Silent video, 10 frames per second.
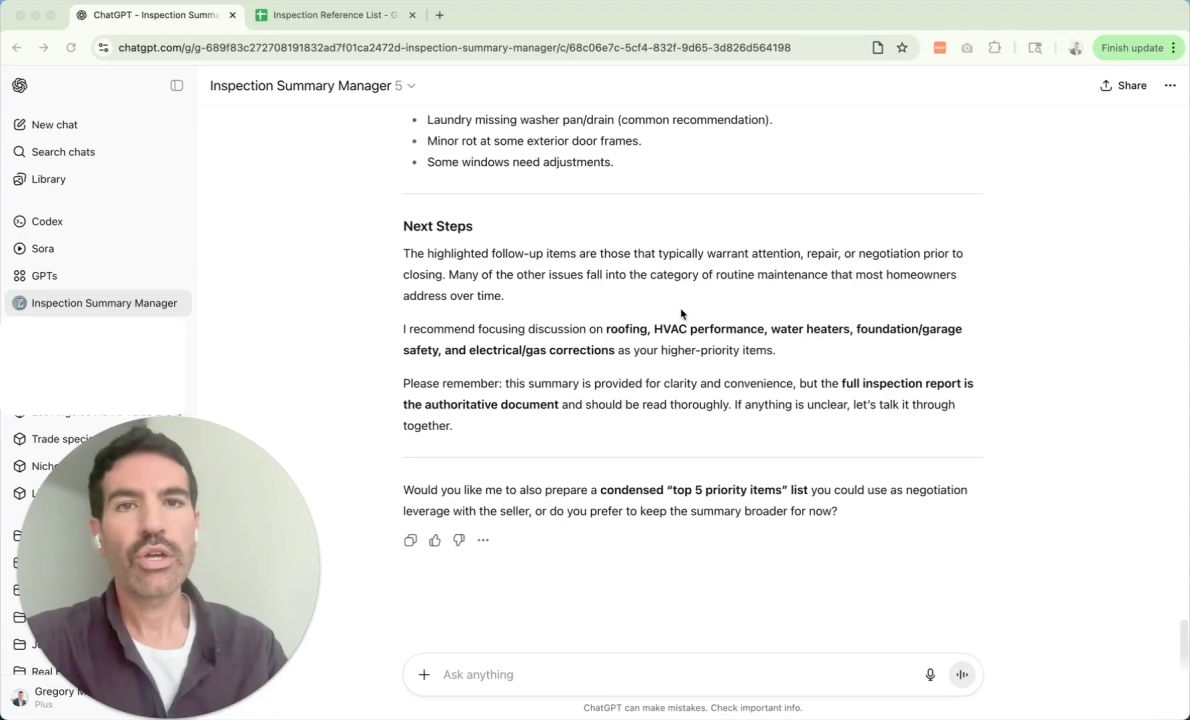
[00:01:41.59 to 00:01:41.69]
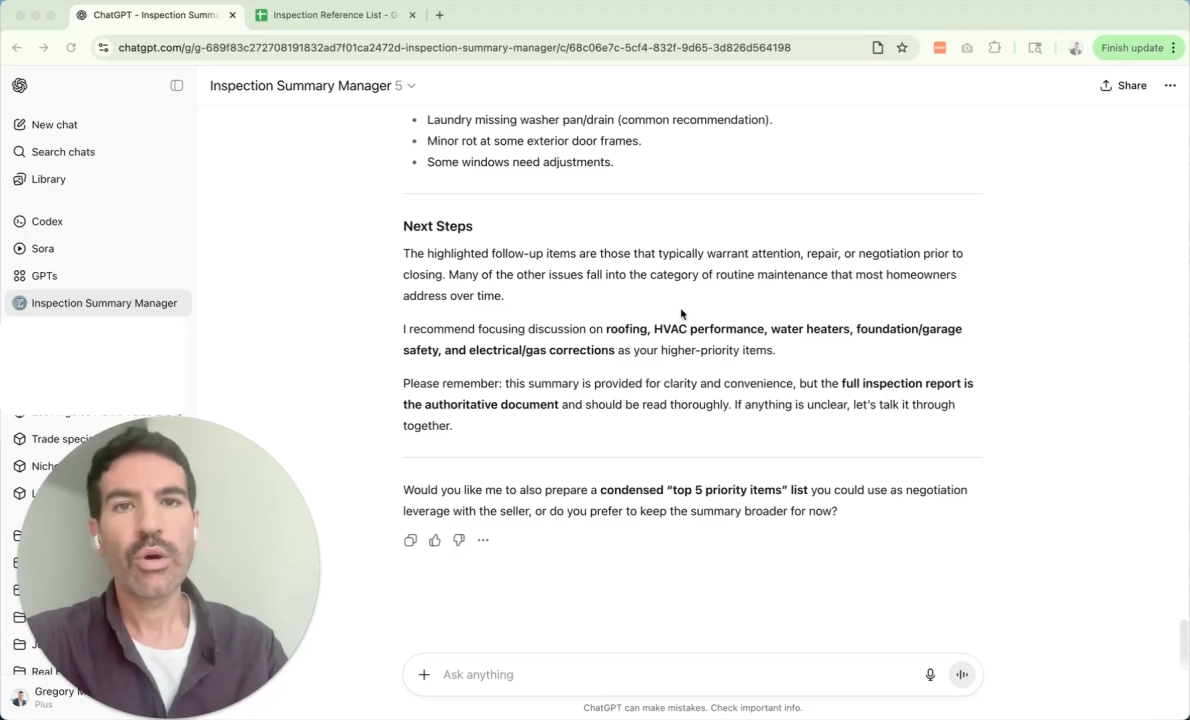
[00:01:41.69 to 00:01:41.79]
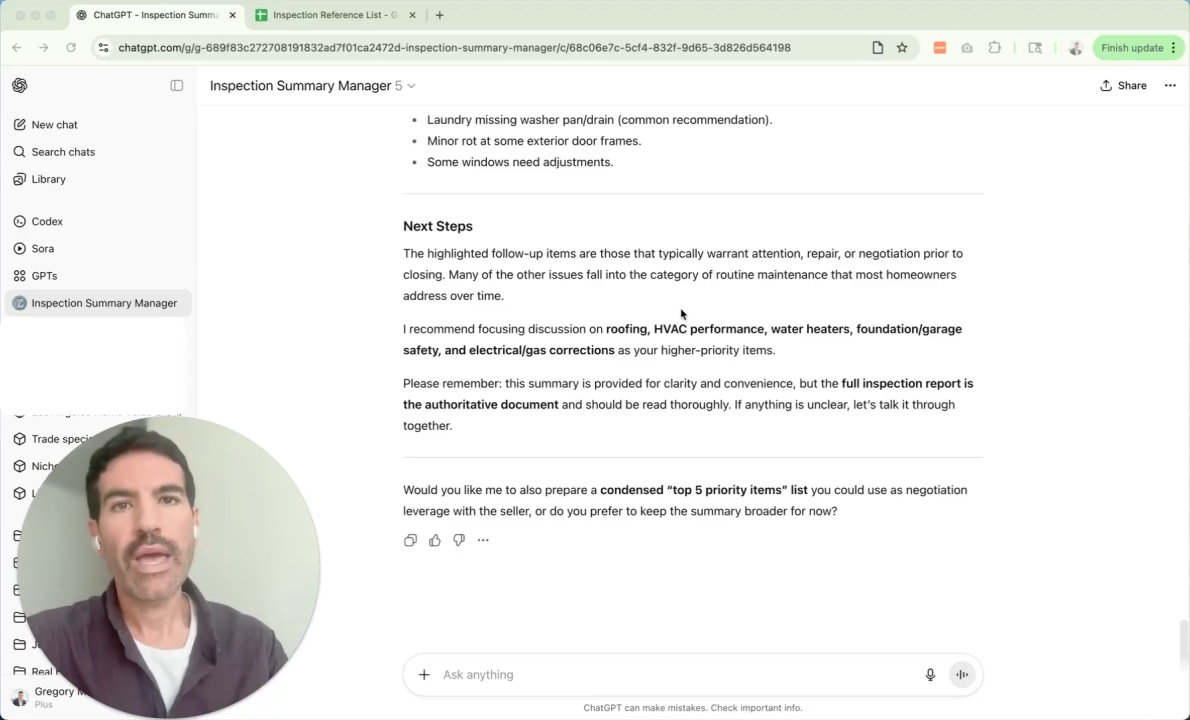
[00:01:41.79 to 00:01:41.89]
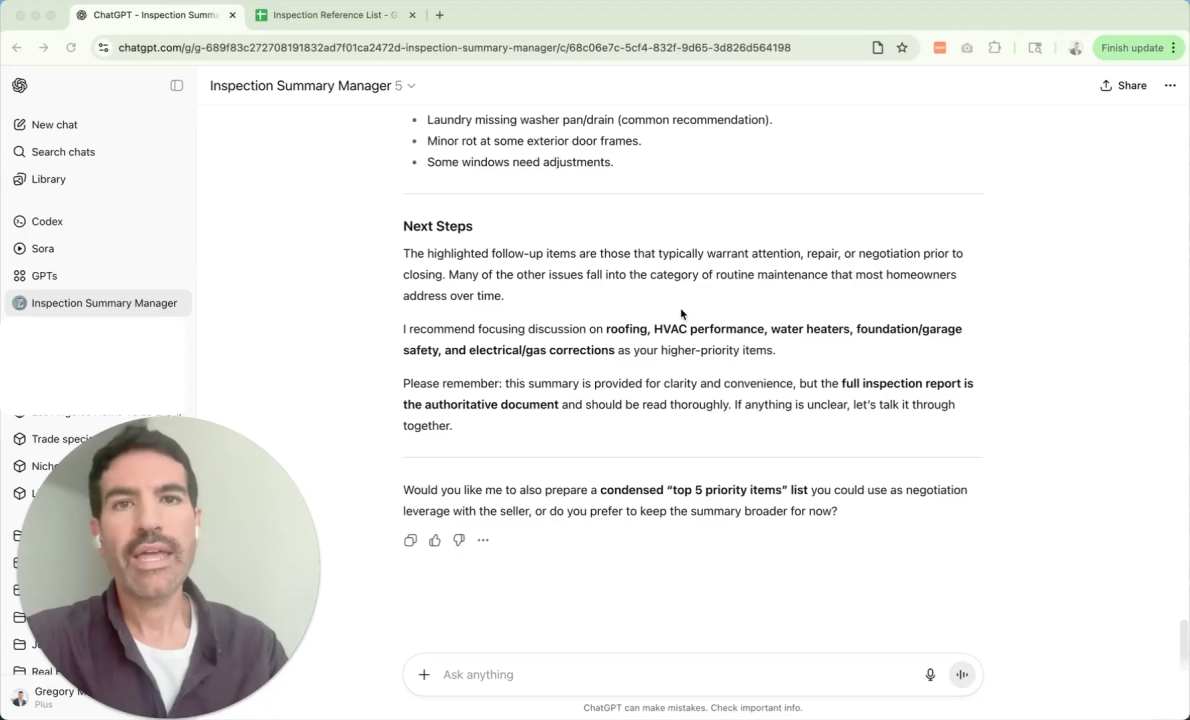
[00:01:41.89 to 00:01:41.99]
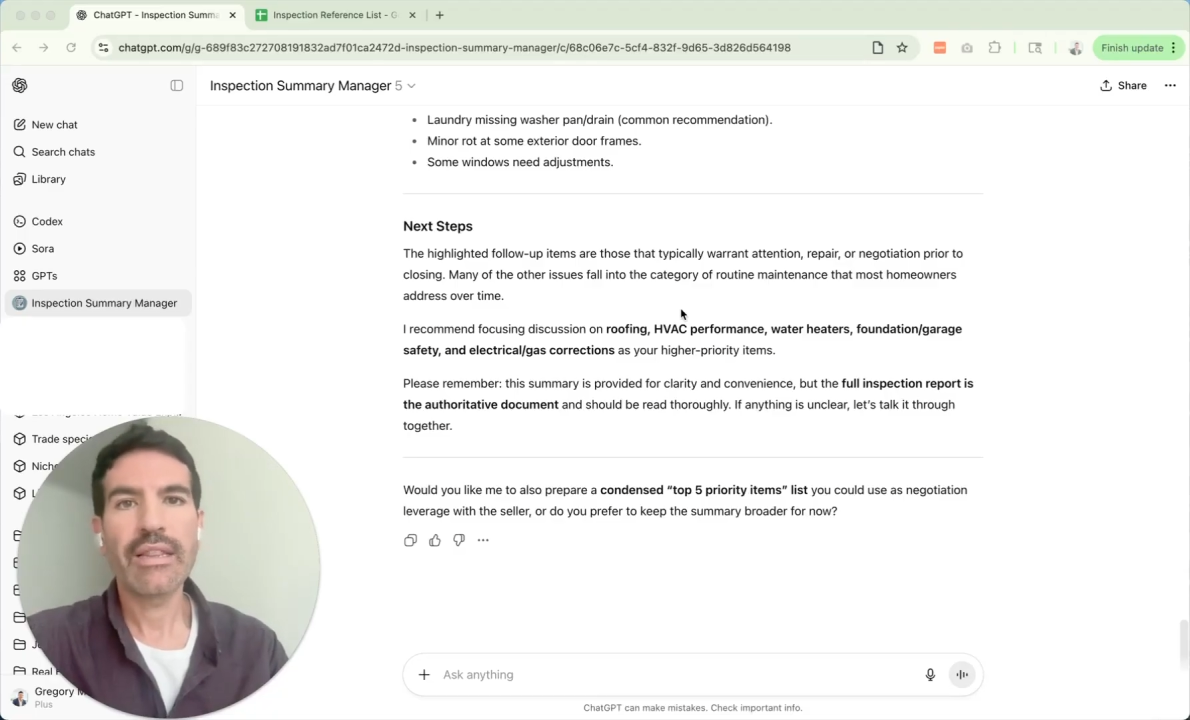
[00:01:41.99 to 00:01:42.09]

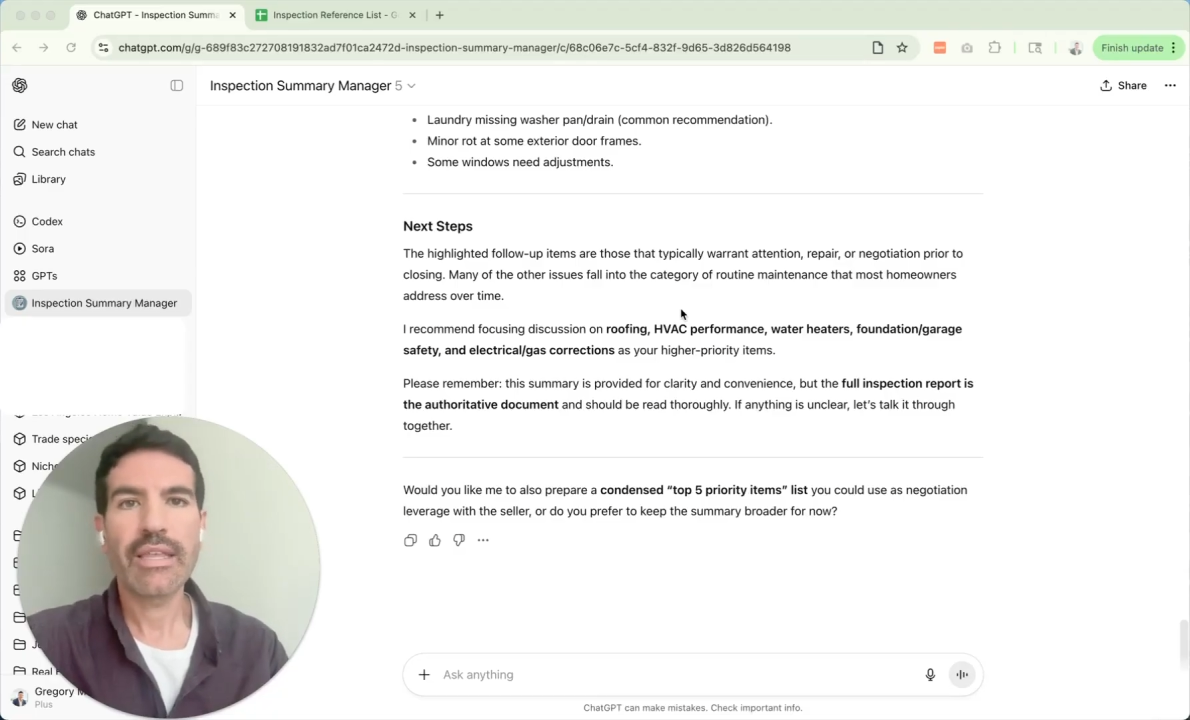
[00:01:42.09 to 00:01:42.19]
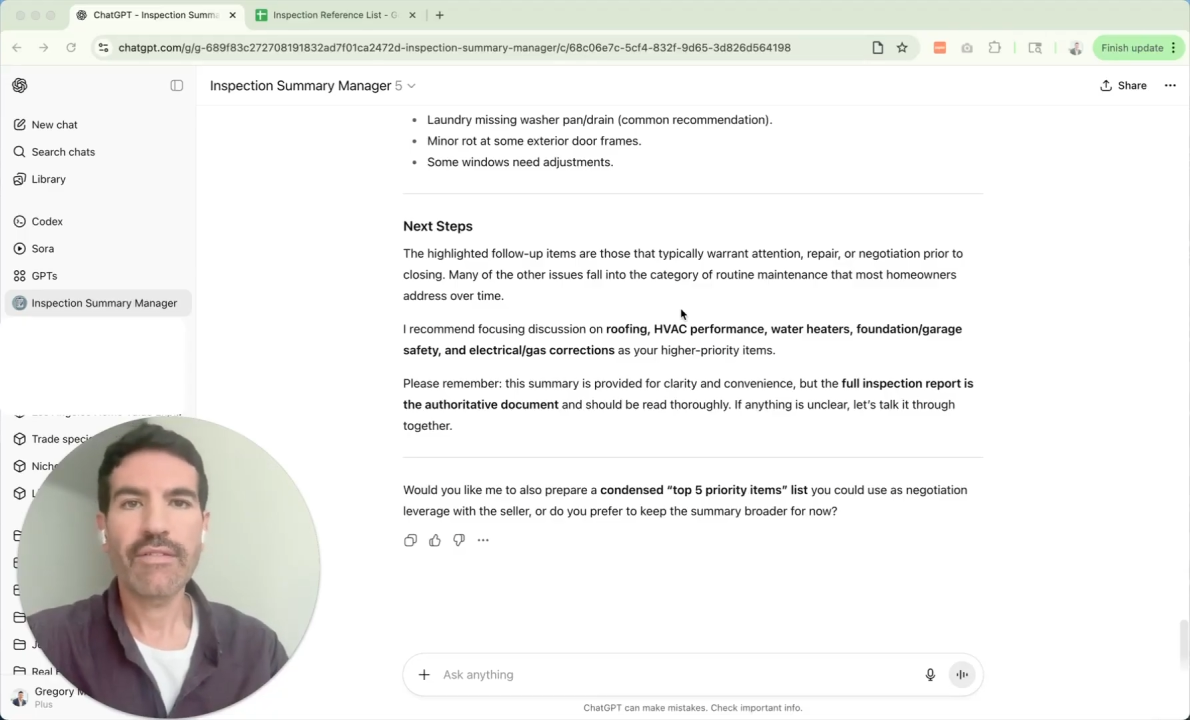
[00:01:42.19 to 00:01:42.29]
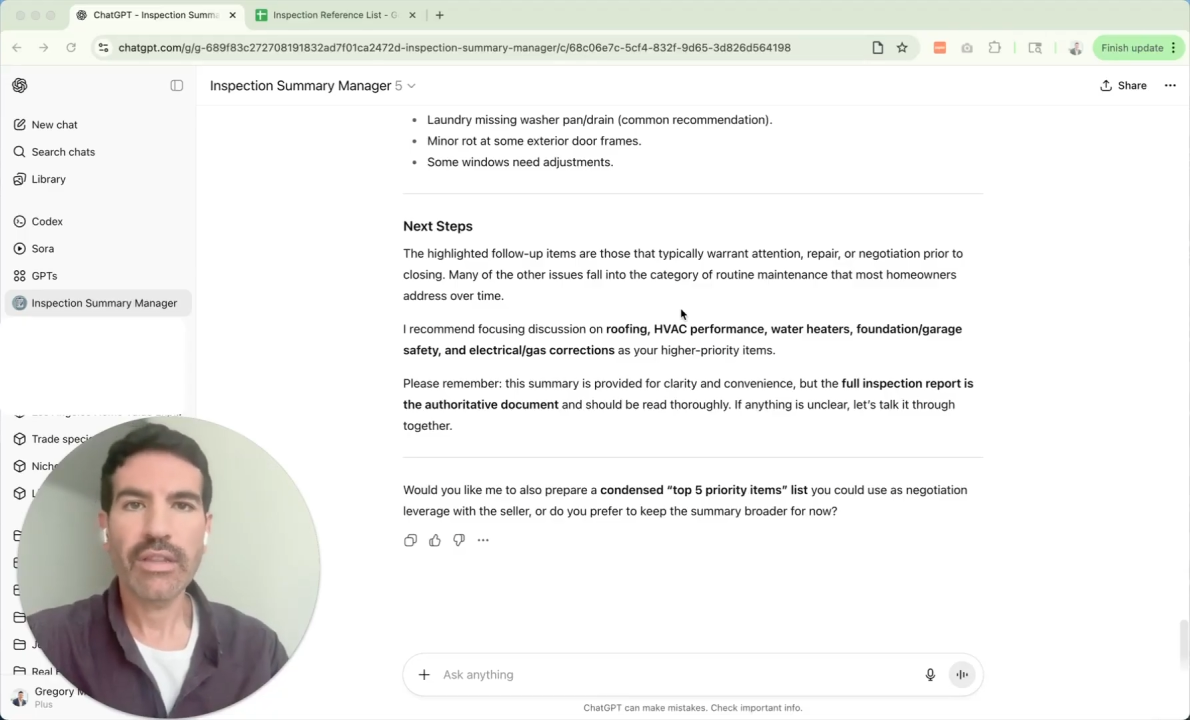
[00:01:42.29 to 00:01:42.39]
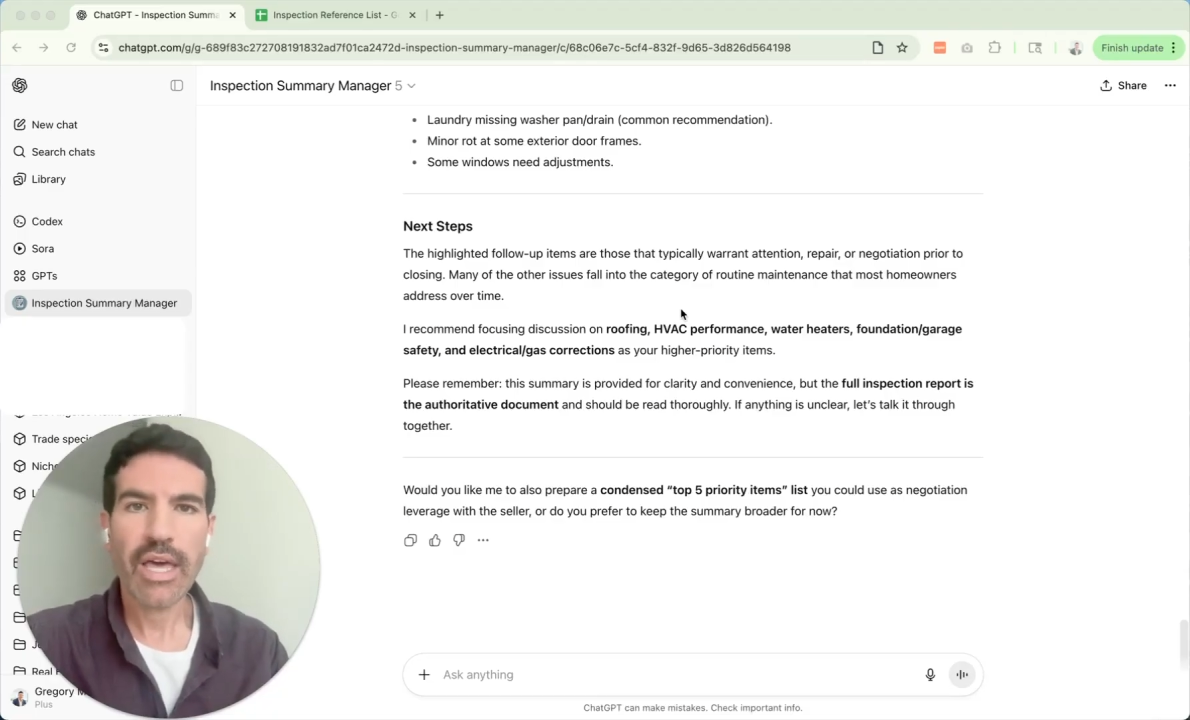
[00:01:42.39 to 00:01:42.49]
go ahead and leave a